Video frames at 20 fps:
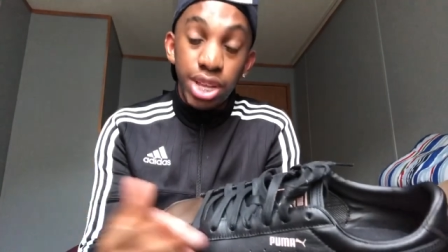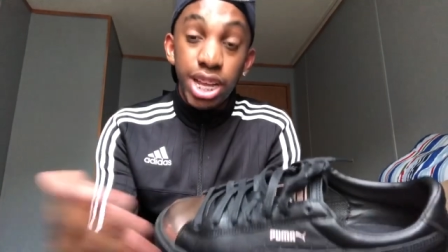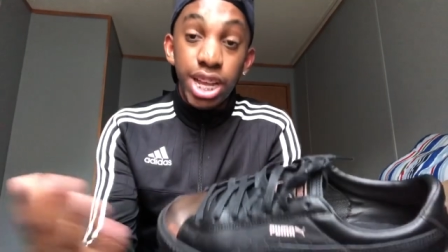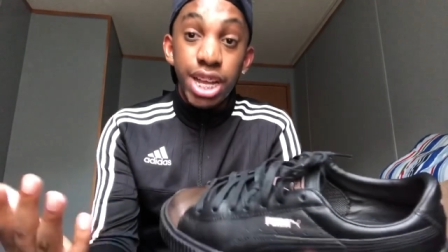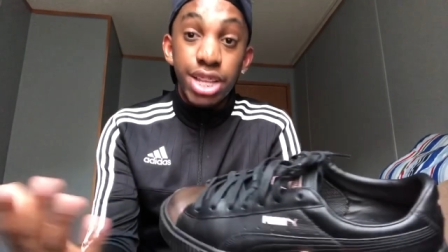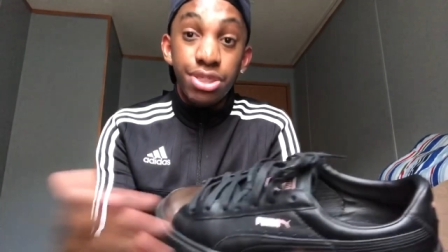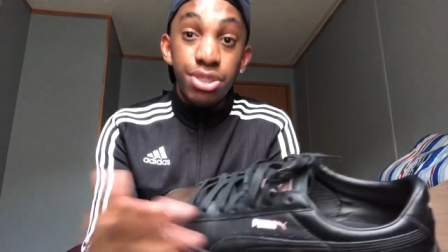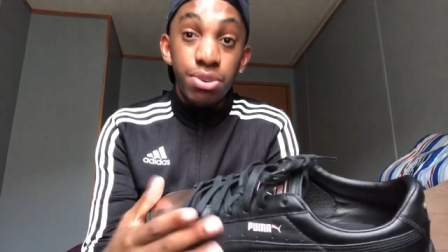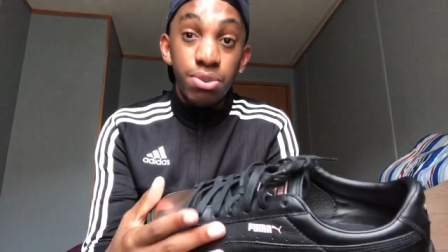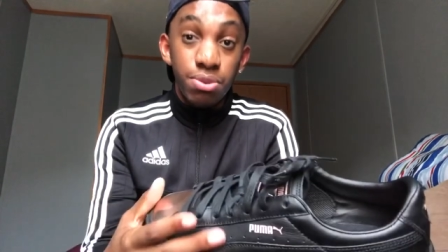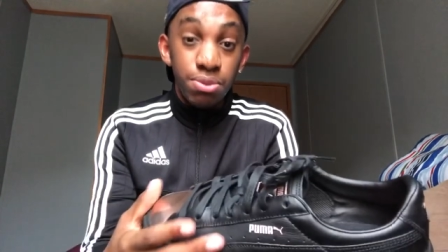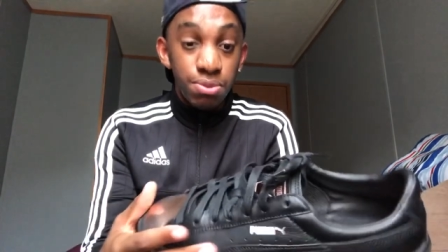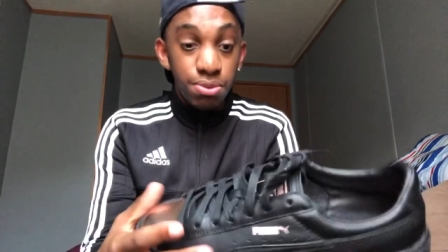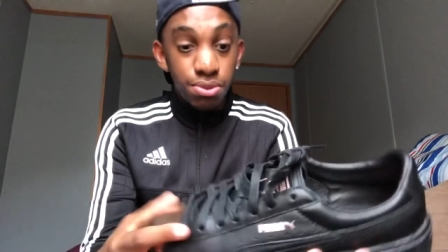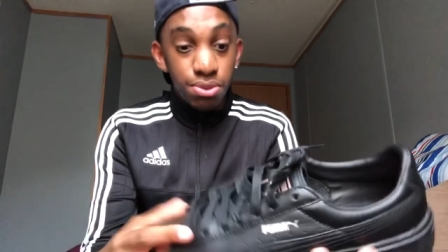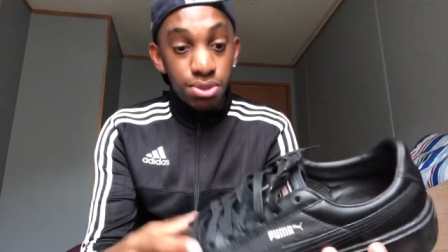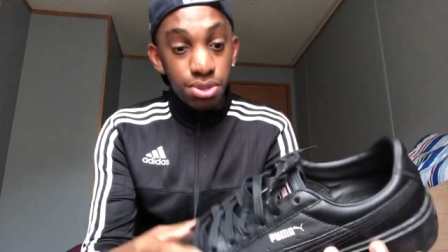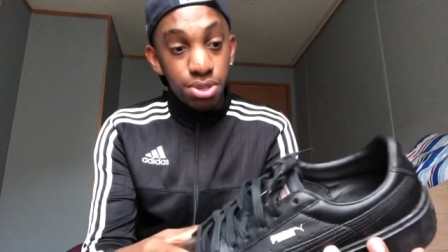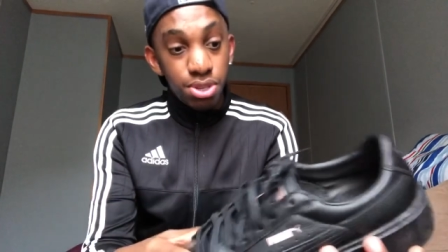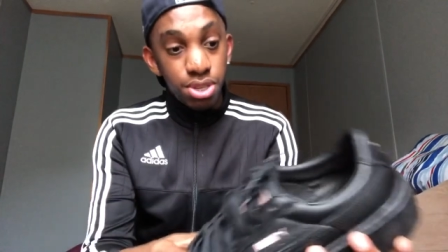I got the
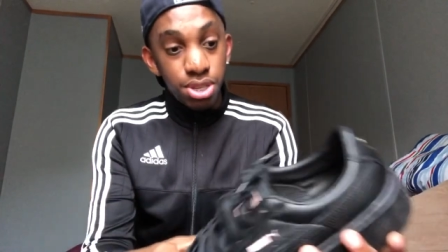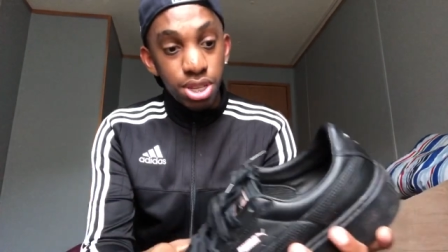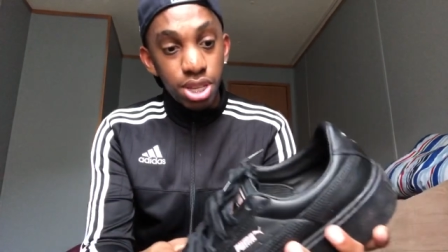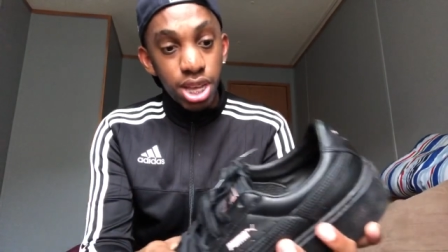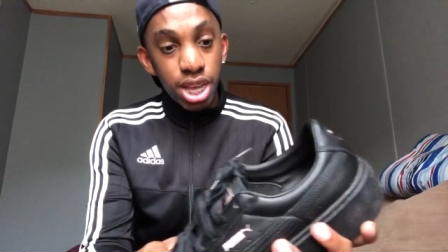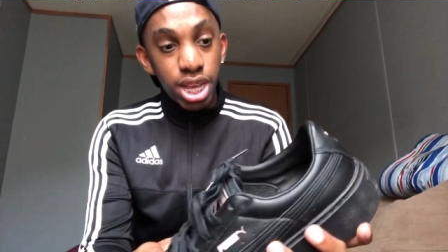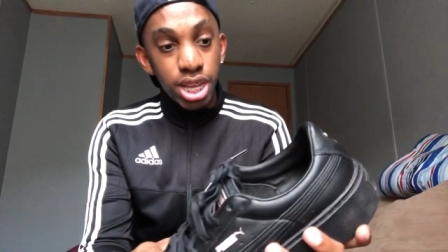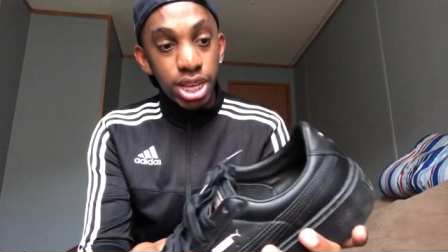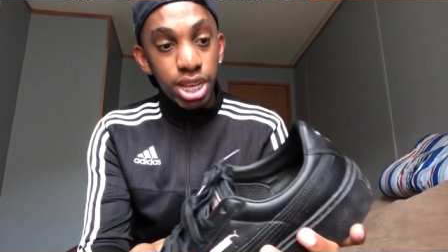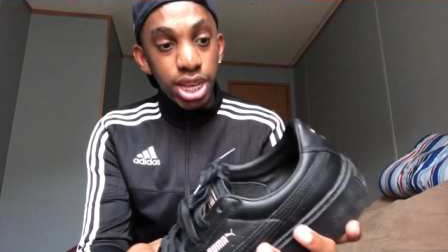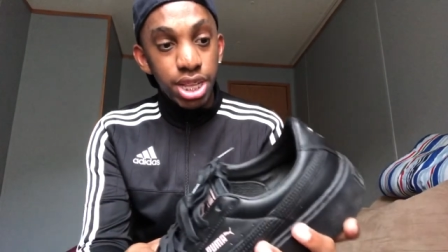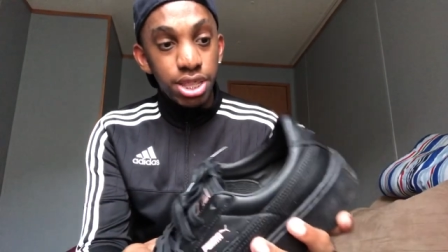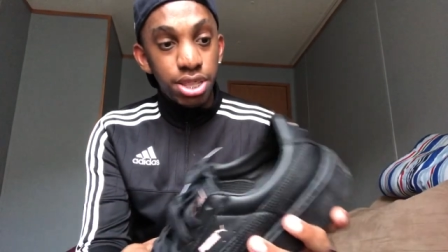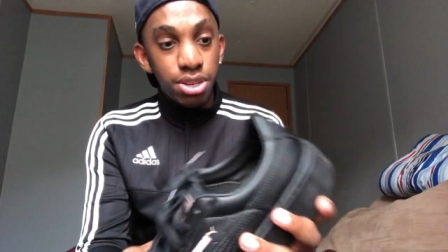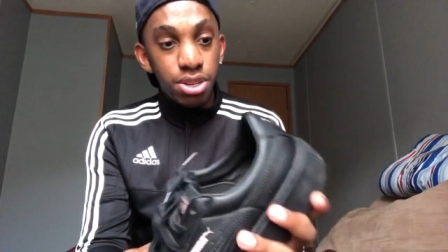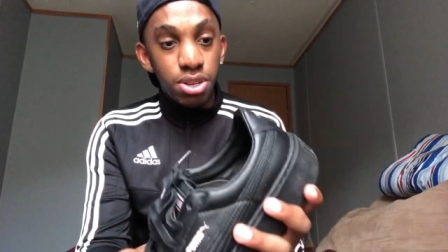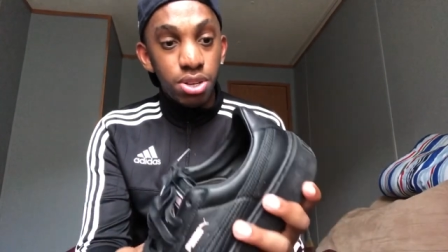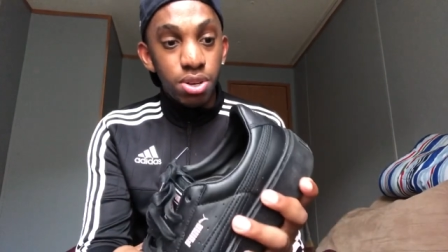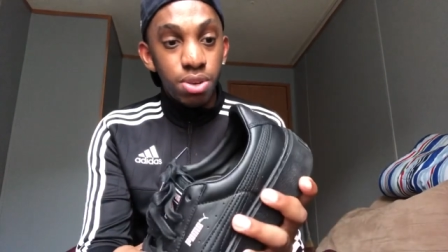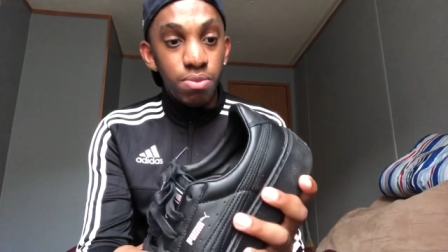I got
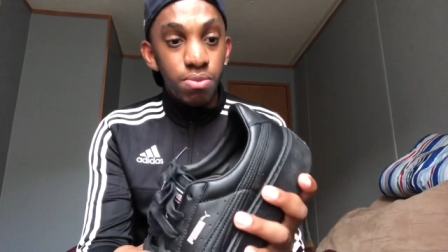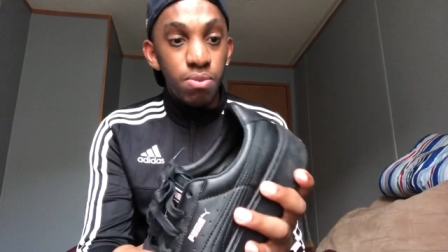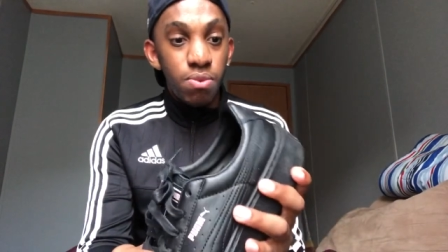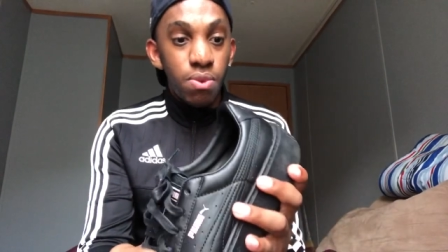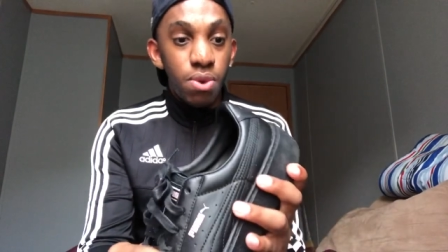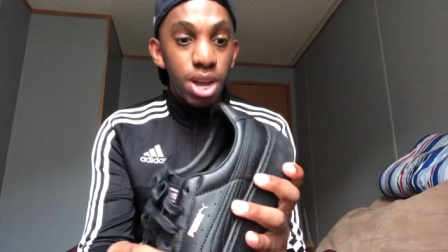the um,